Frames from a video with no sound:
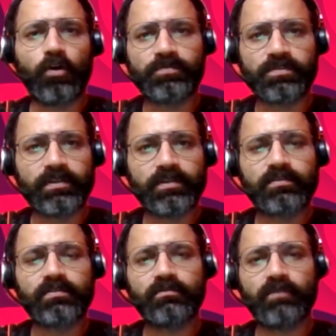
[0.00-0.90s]

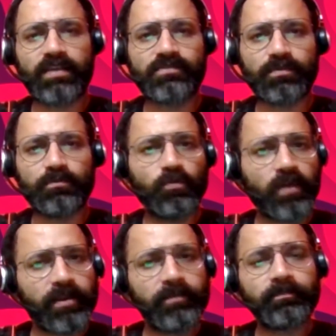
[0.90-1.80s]
obsolete as we move
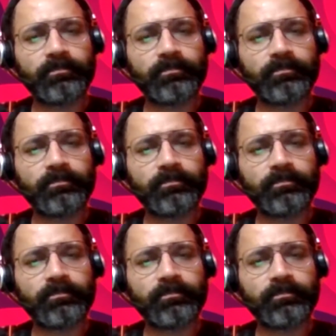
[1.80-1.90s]
ahead?